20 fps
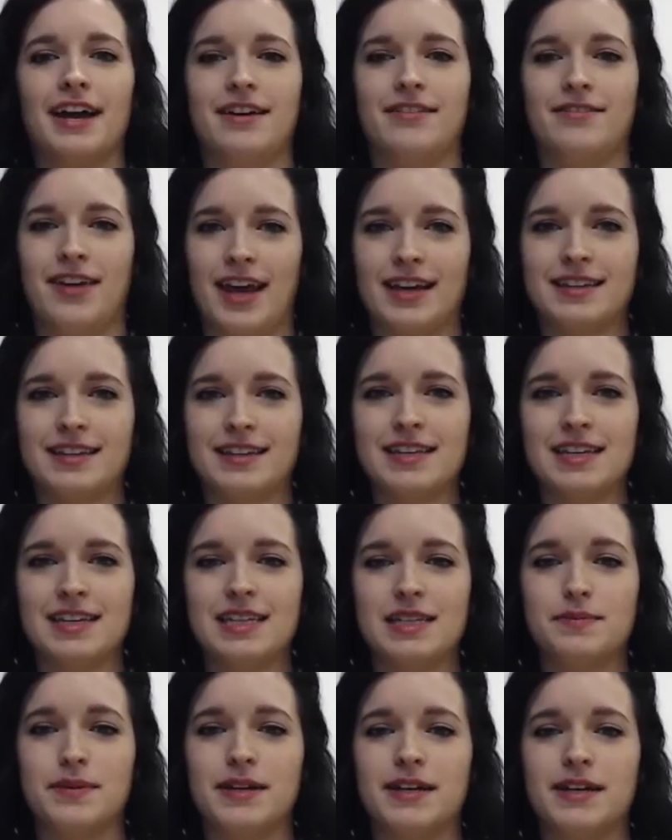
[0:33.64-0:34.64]
advances,
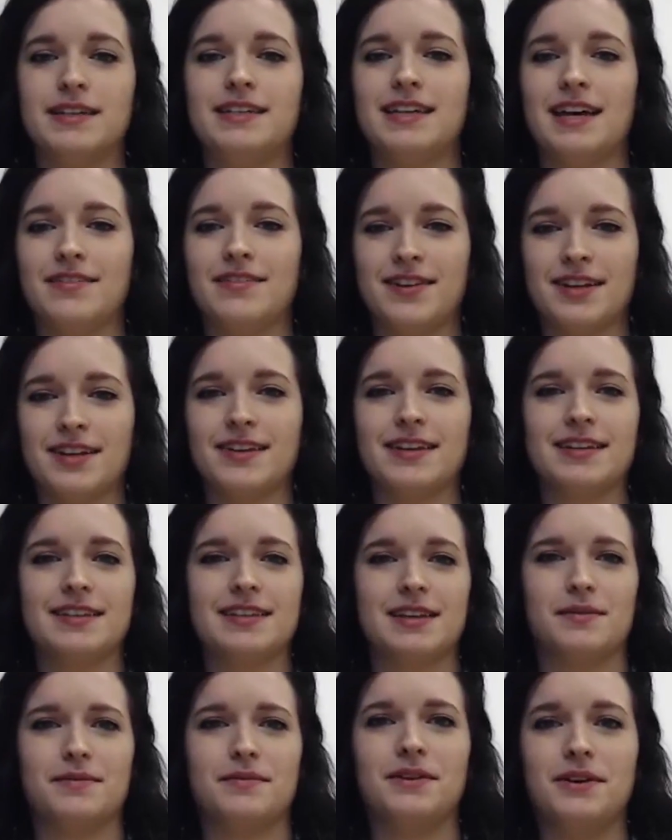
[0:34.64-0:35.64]
but definitely
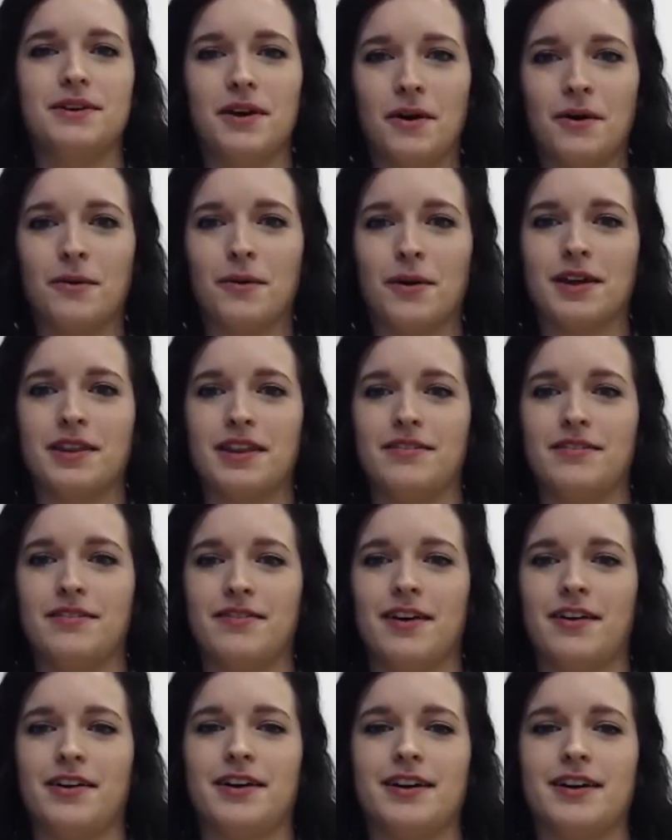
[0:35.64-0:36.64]
some noteworthy
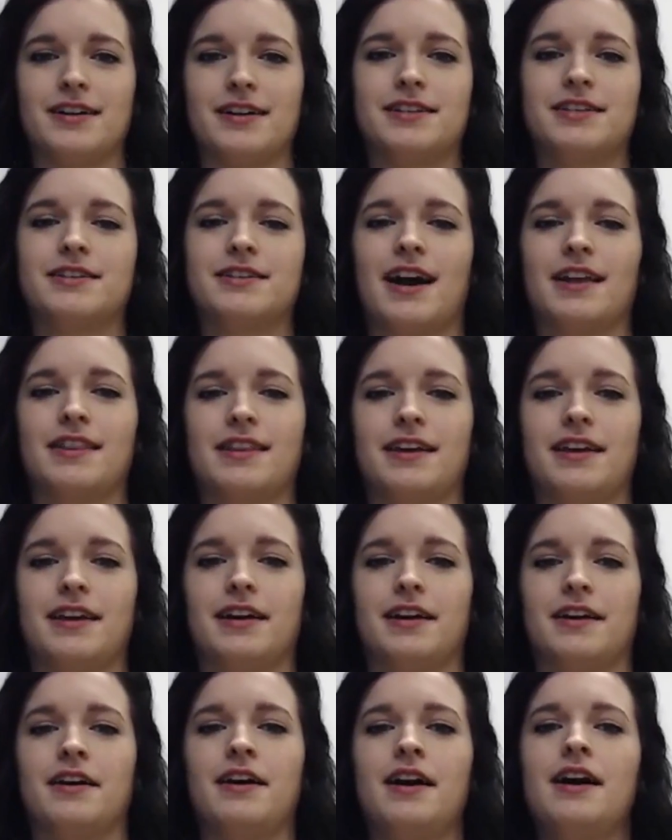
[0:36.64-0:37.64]
failures throughout the
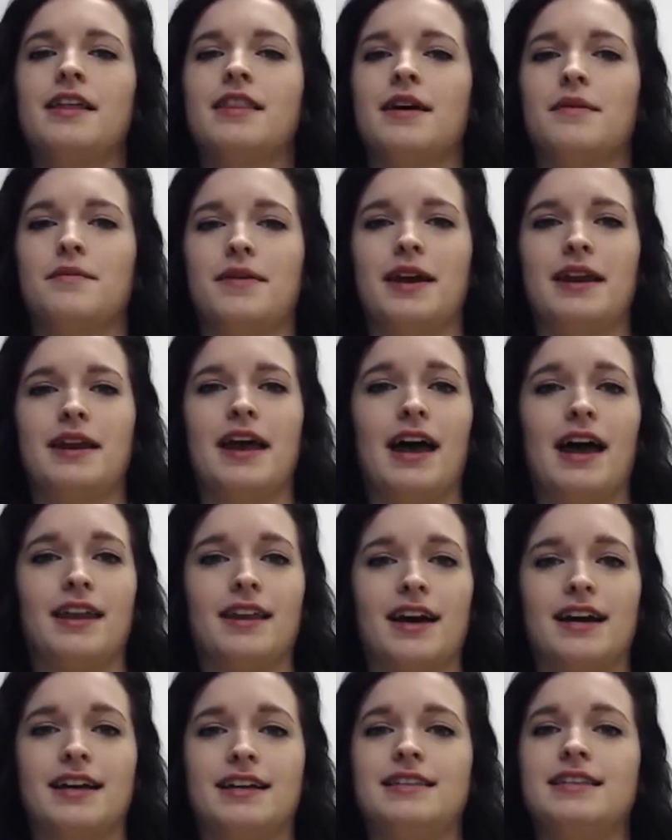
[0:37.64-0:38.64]
year that made
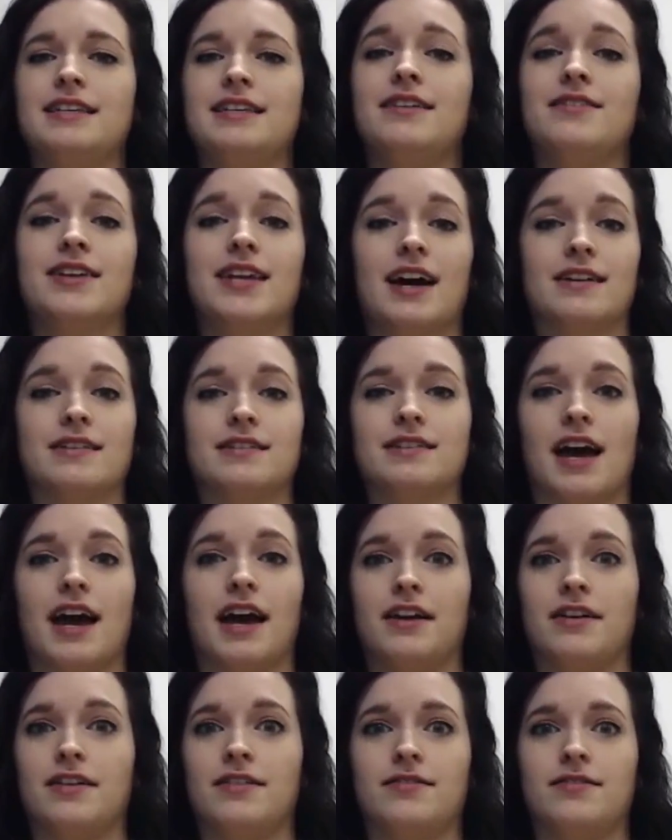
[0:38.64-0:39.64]
headlines even outside
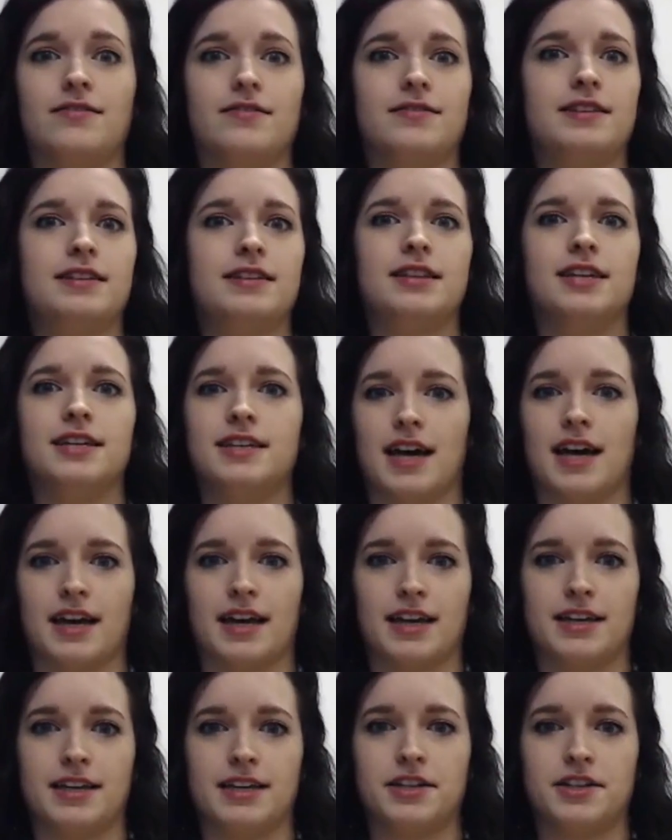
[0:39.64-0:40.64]
of the tech
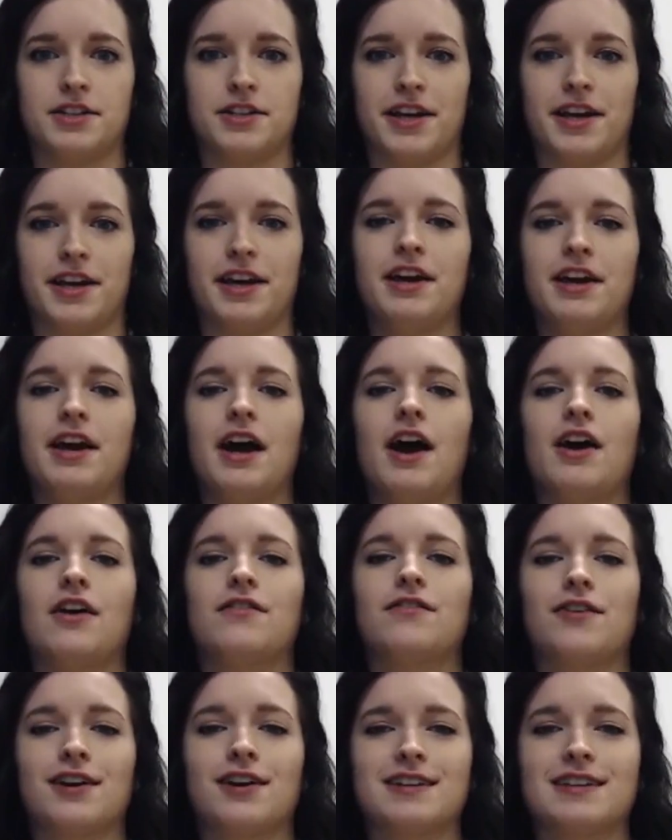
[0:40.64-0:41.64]
industry.
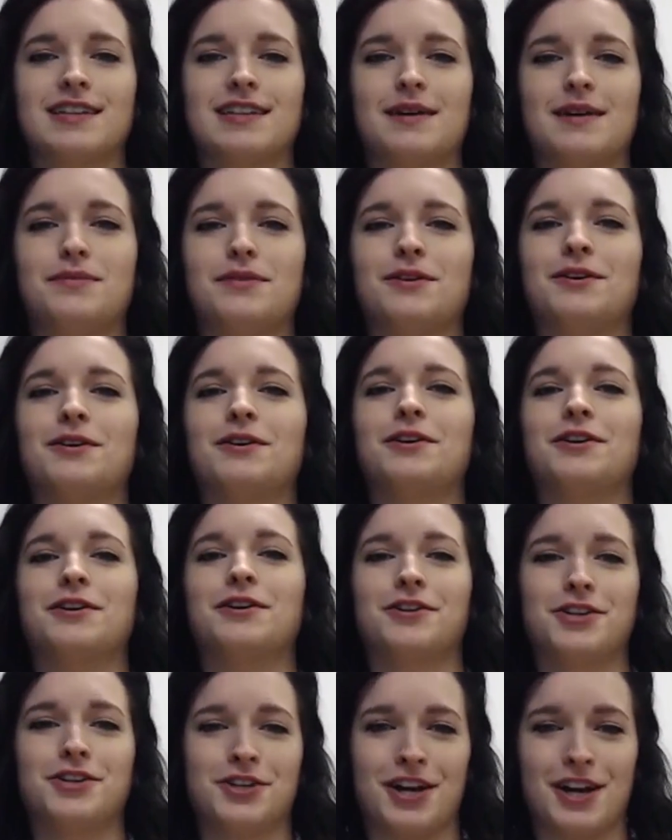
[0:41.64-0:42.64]
For example, your
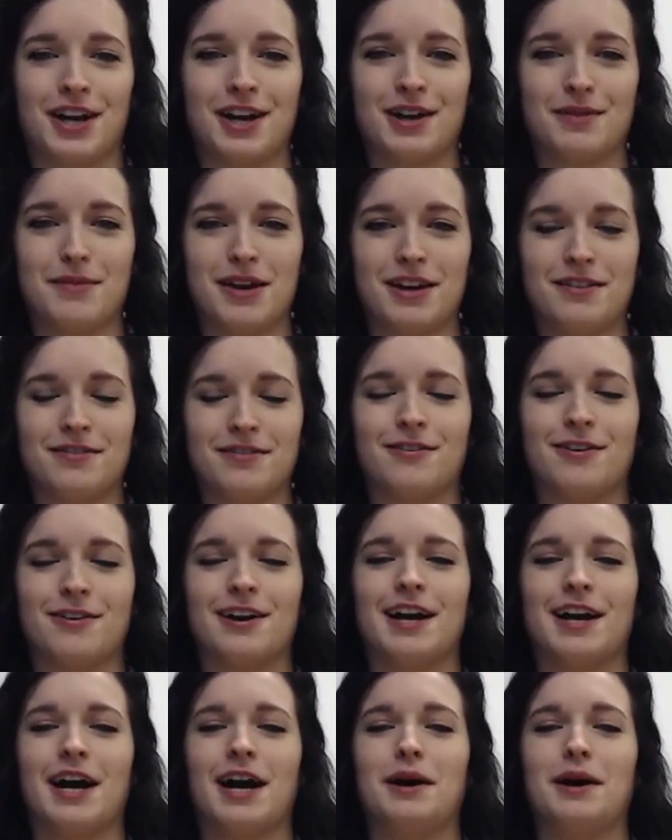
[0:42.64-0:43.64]
truck metaphor